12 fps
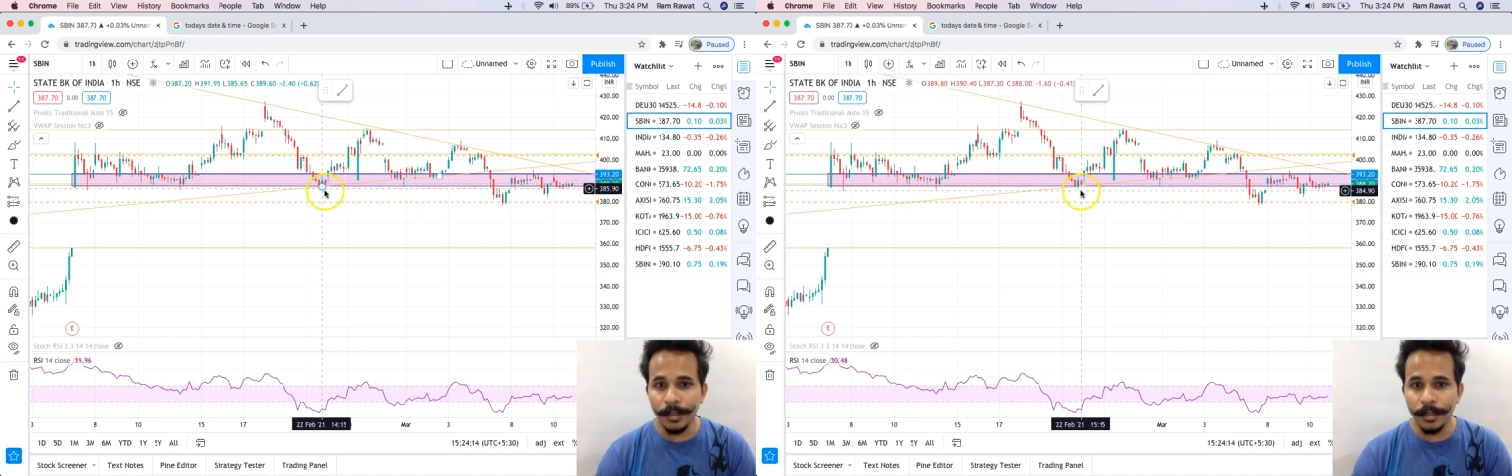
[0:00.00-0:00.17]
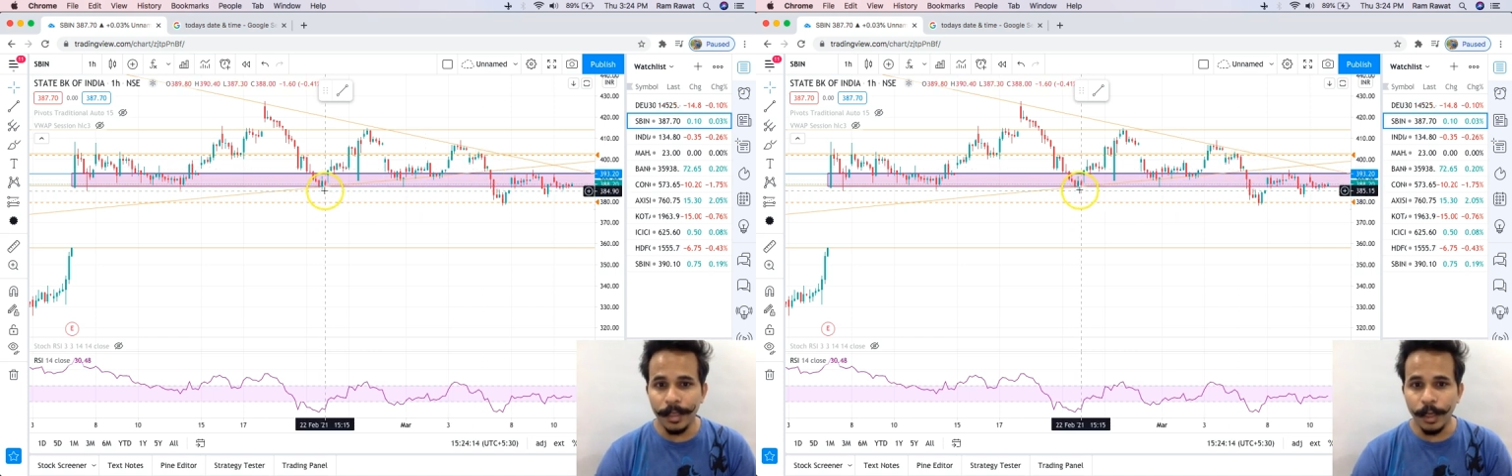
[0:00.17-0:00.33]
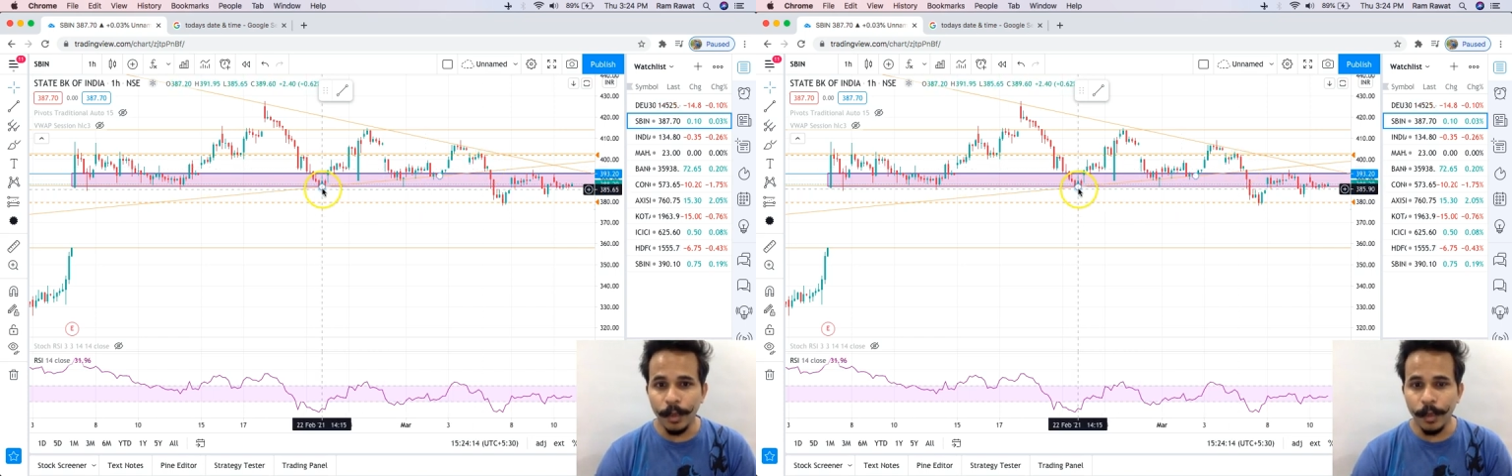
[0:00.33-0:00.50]

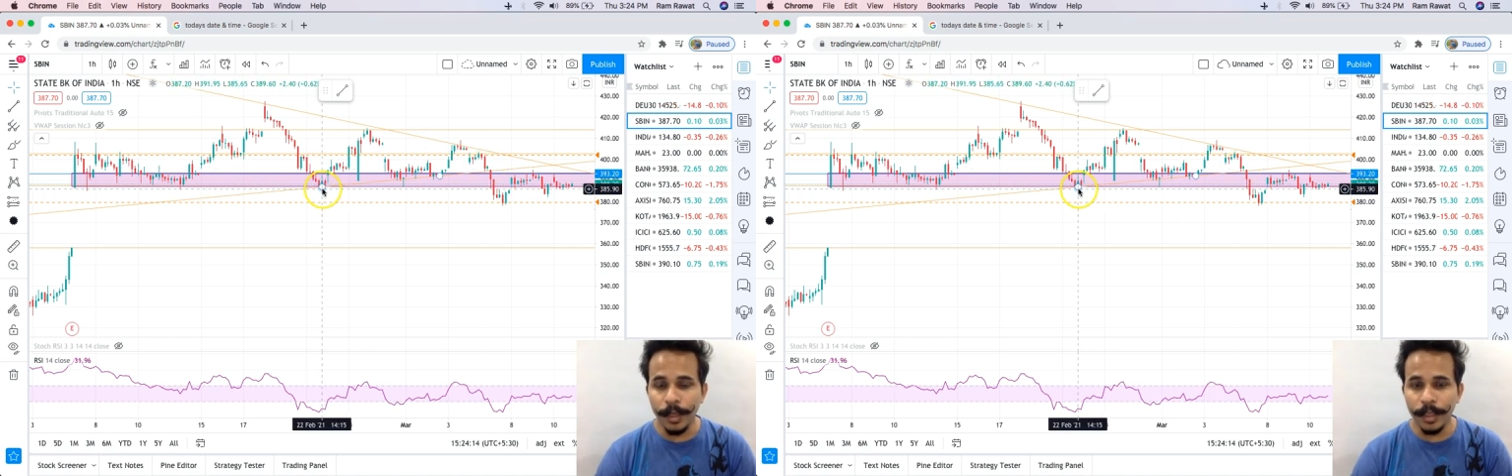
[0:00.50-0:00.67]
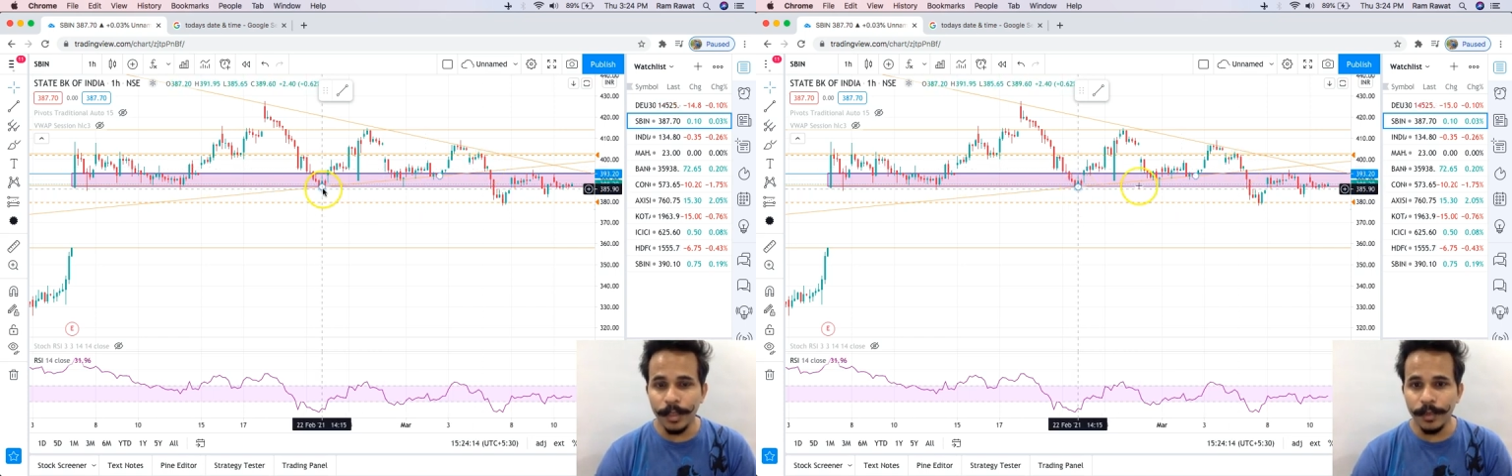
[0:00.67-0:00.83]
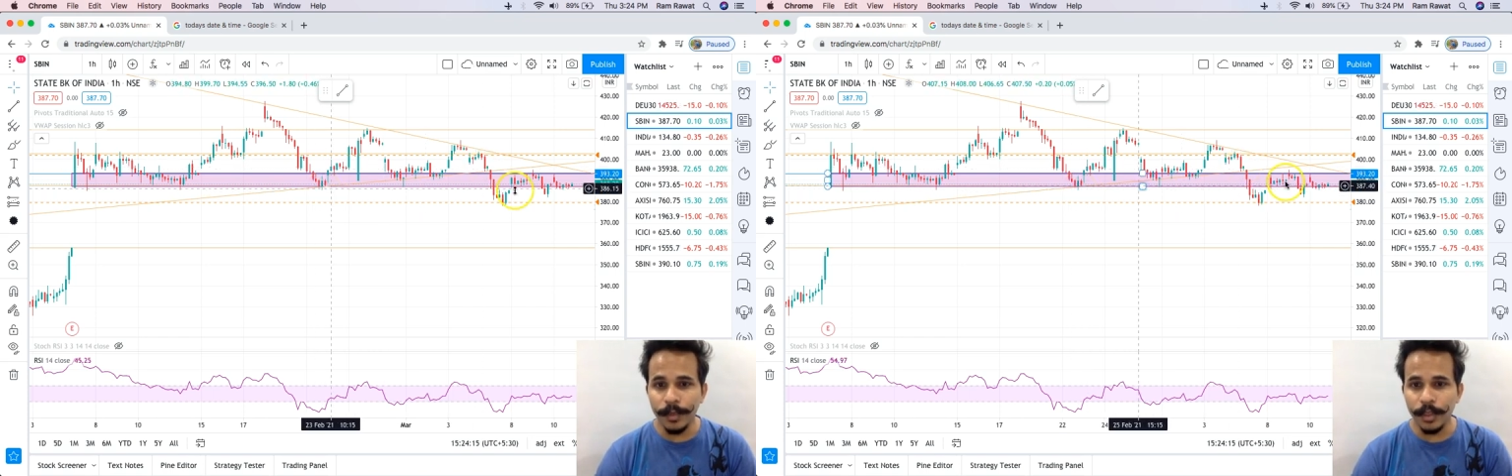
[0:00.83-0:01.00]
the lowest
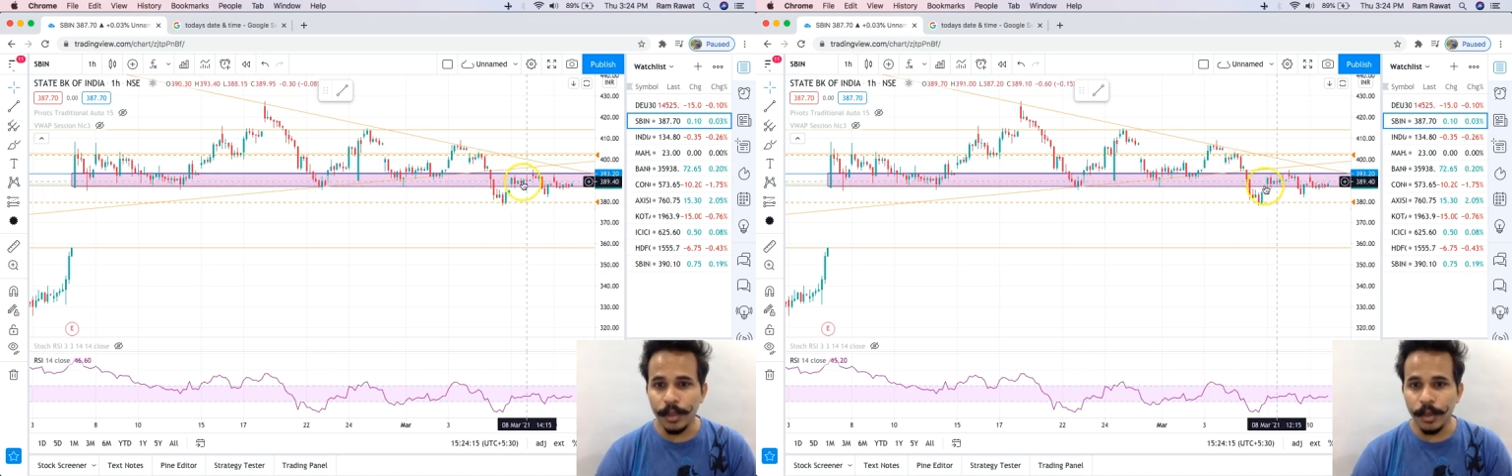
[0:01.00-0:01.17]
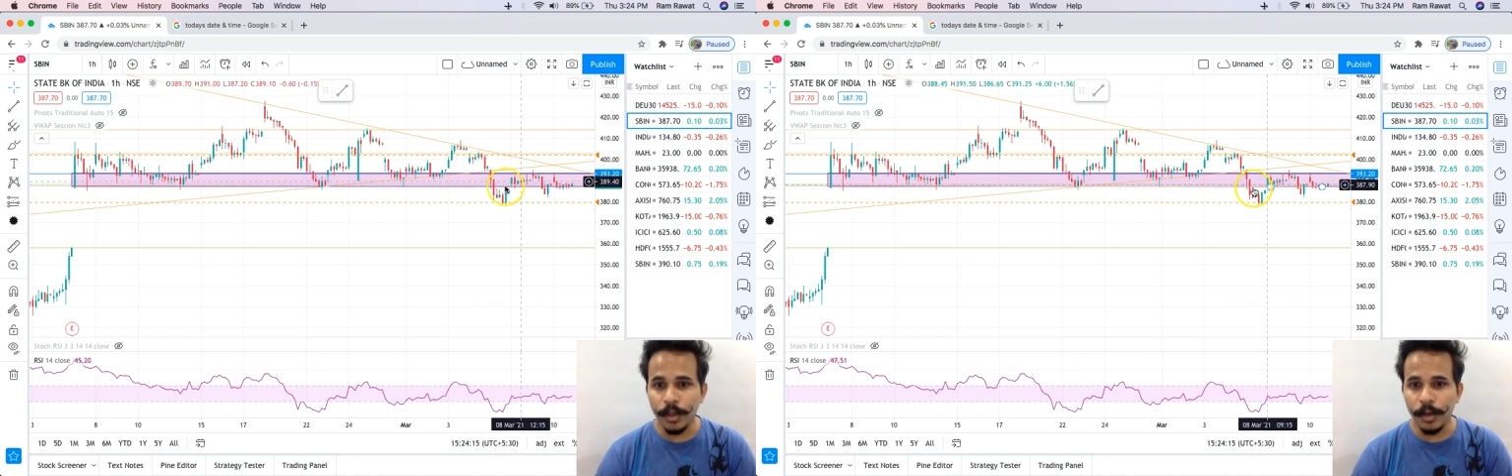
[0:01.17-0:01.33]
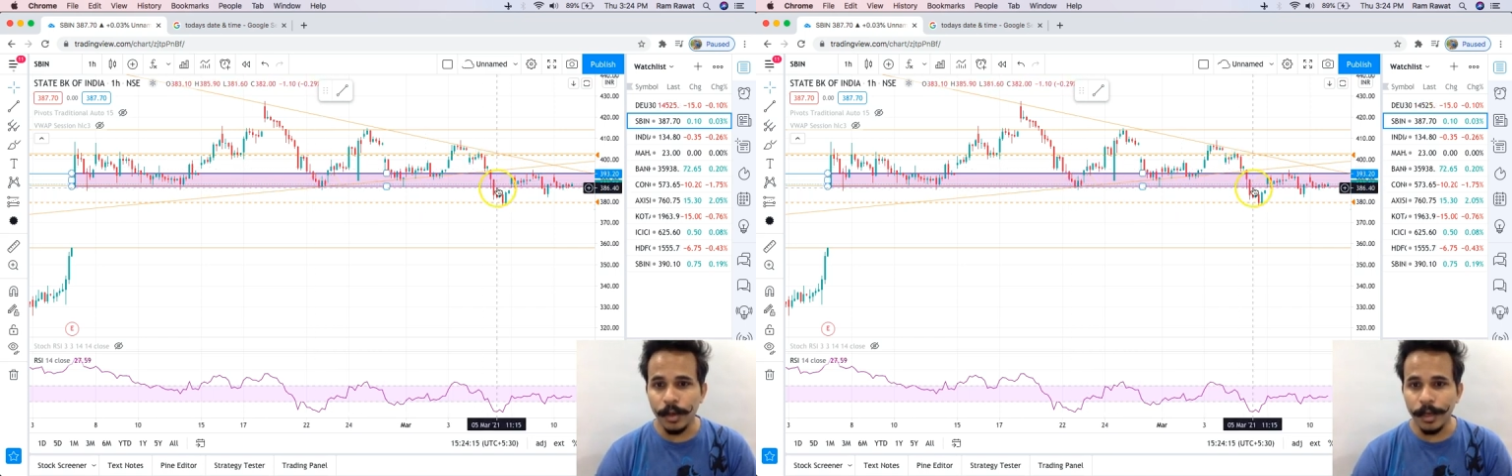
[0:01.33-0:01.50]
of the
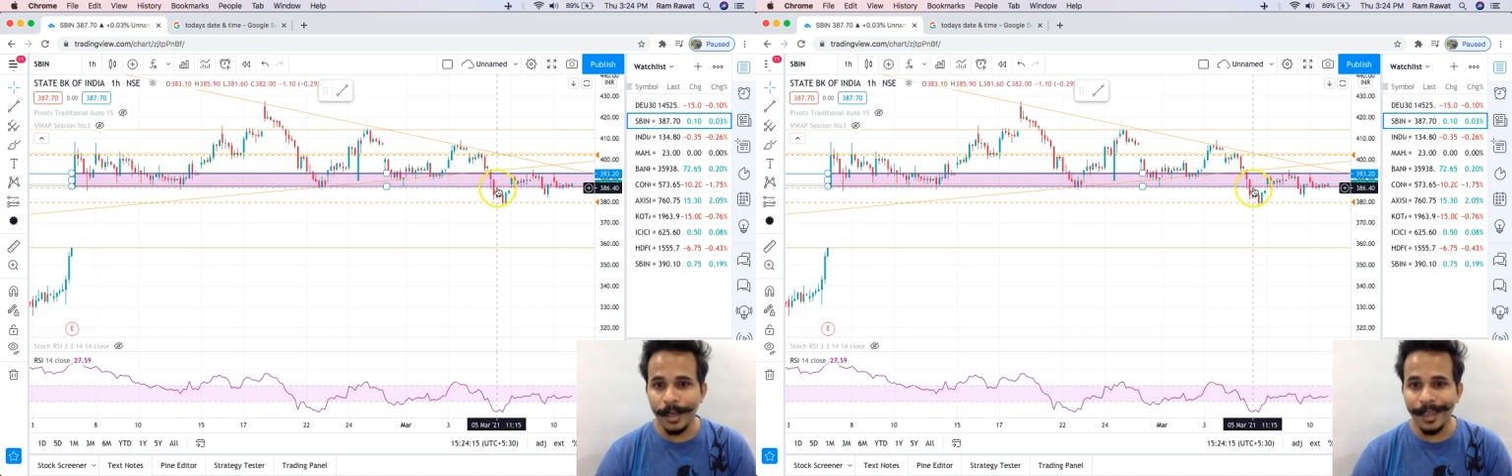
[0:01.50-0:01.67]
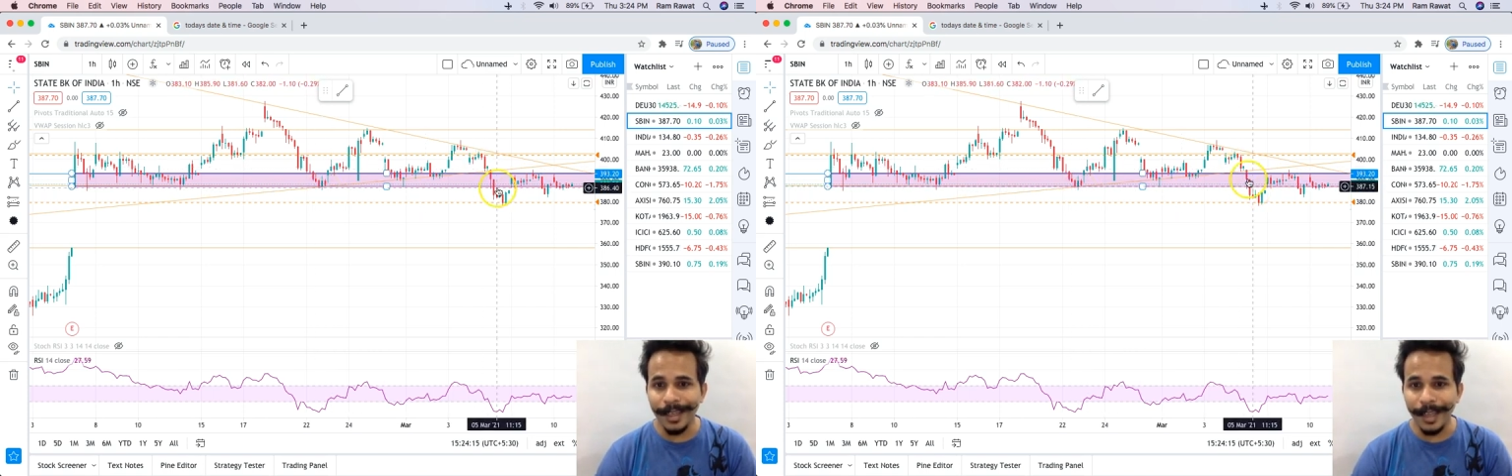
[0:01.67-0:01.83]
stock got hit,